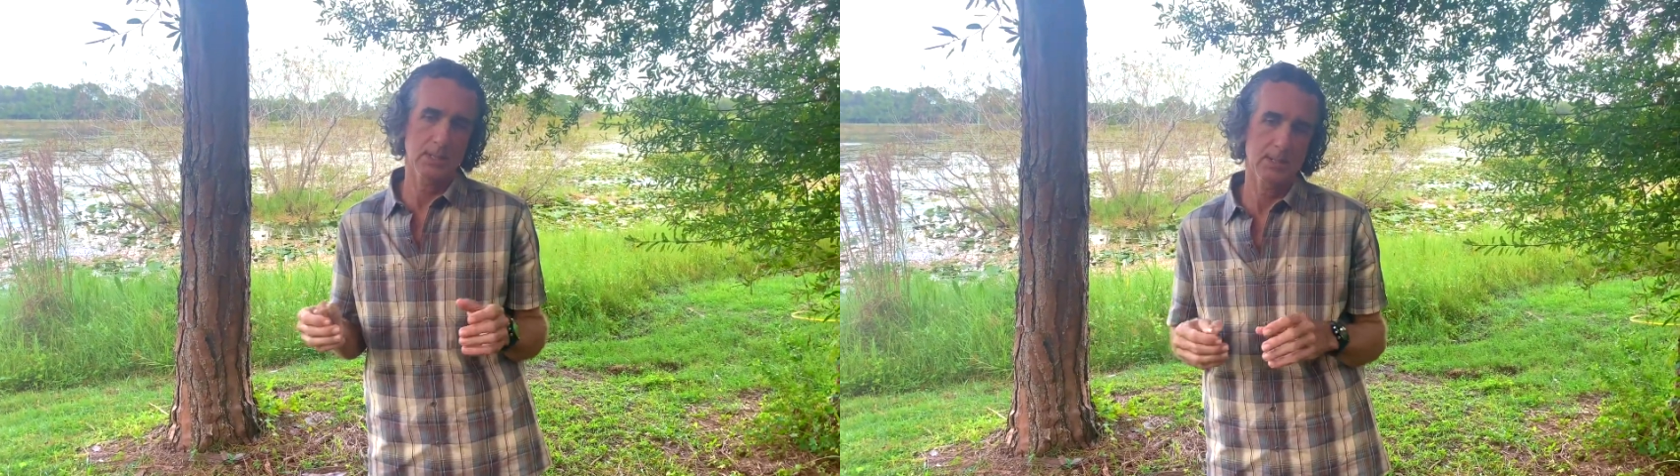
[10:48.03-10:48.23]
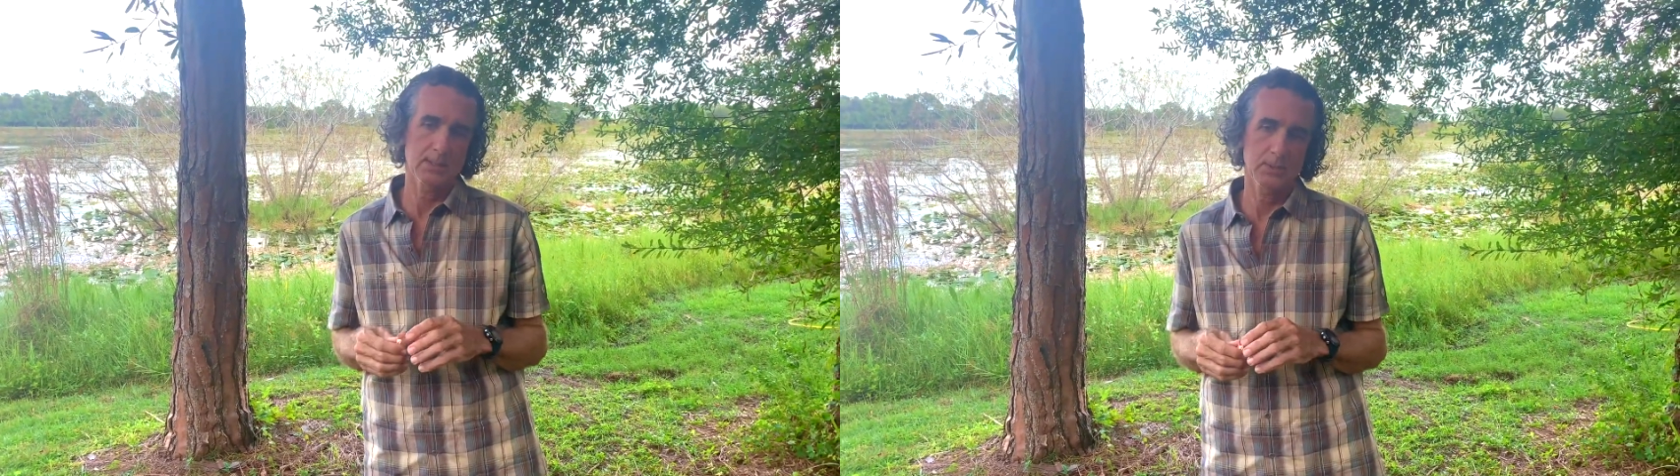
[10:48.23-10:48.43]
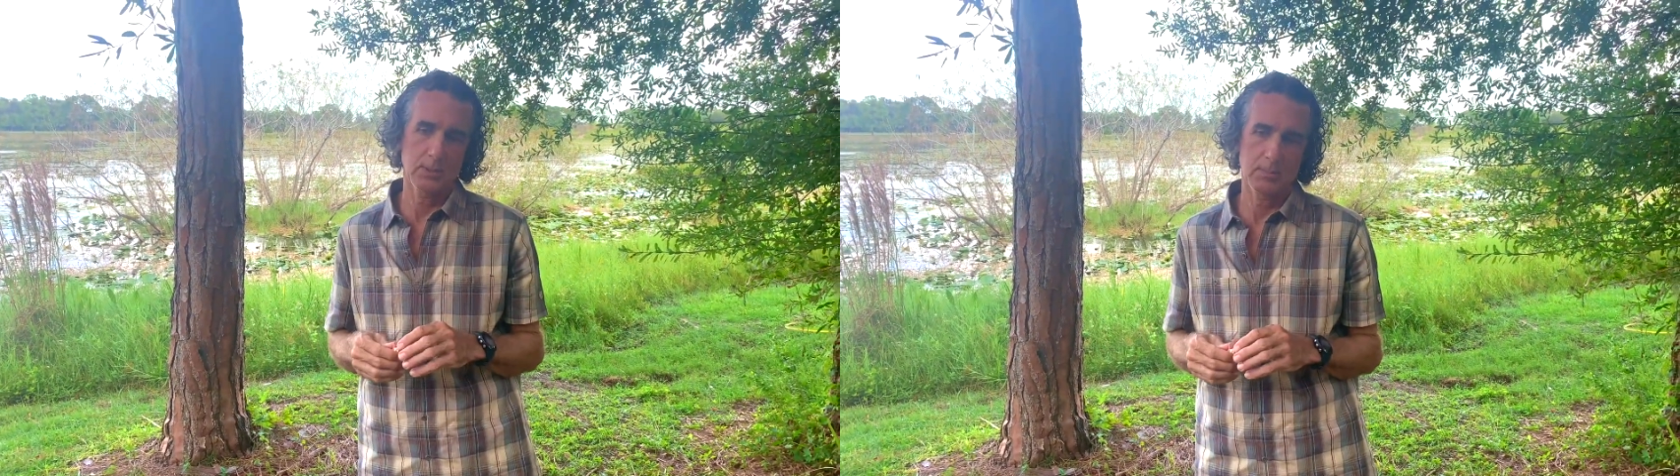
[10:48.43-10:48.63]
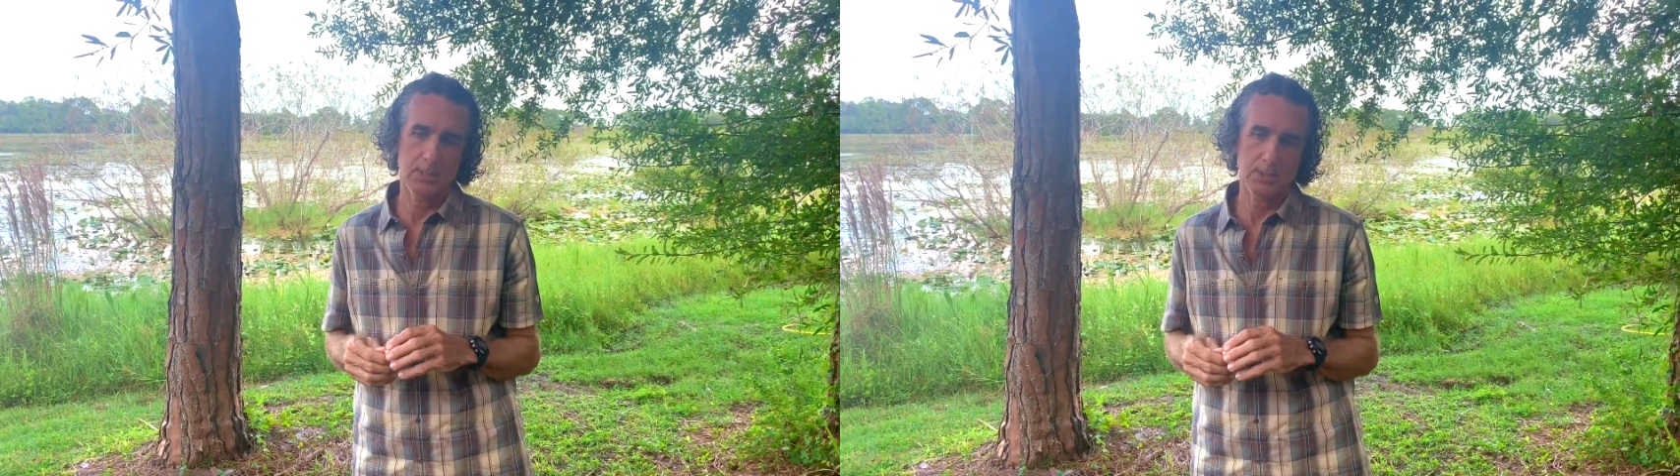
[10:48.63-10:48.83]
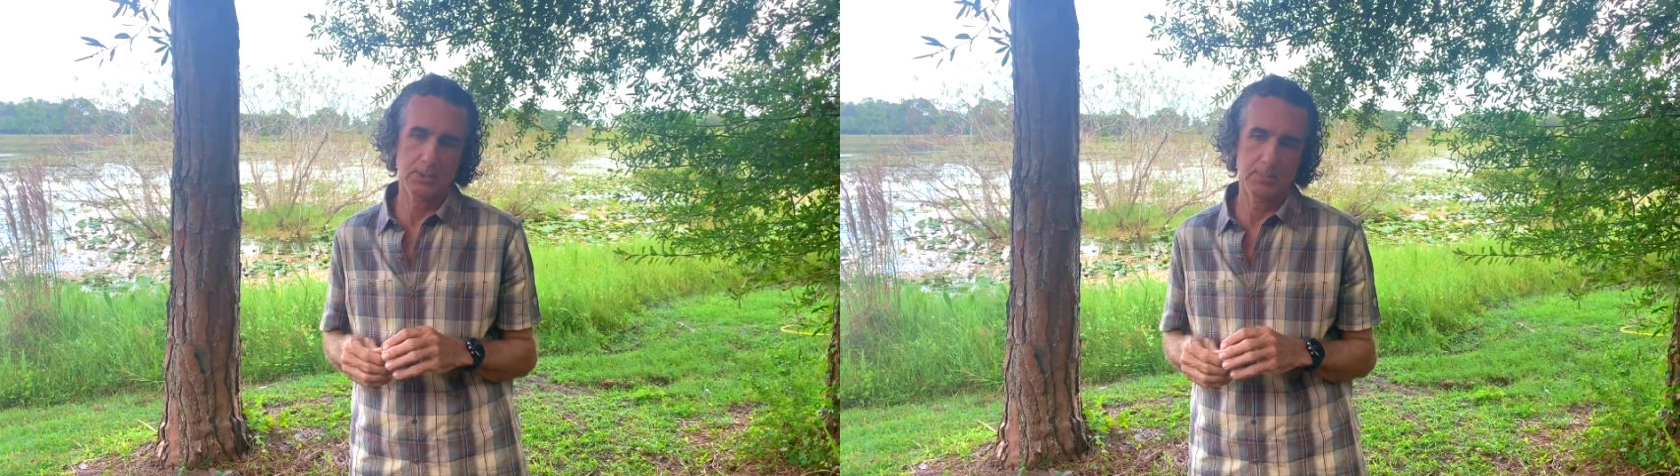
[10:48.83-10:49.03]
a certain
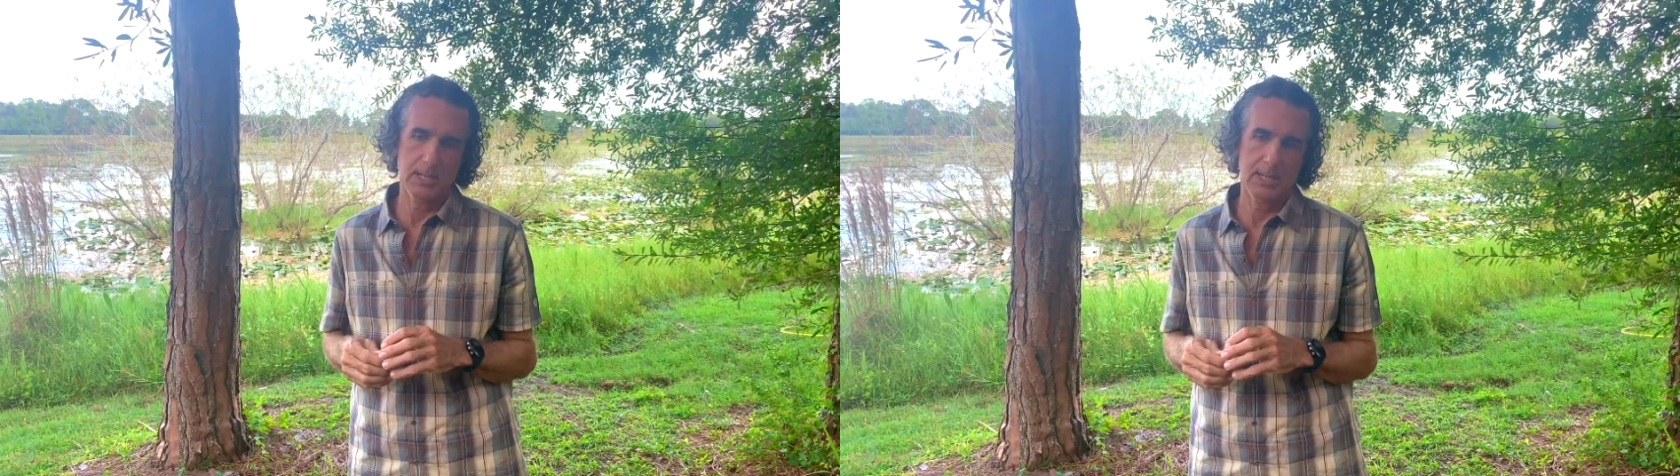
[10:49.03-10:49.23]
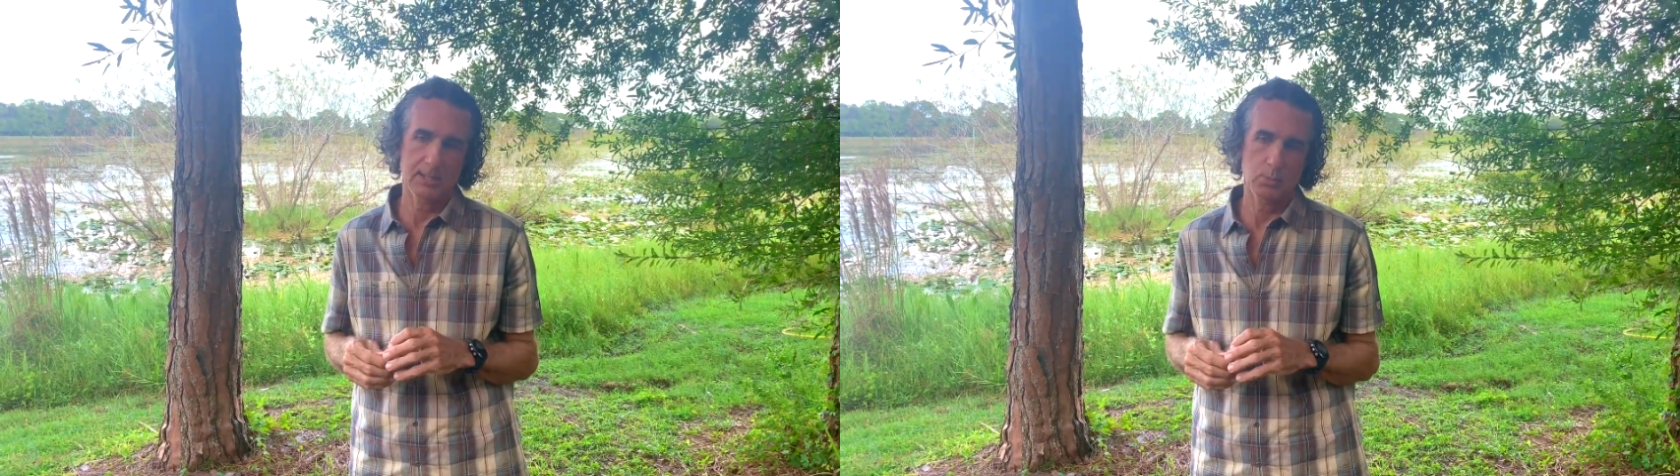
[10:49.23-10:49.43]
mushroom that has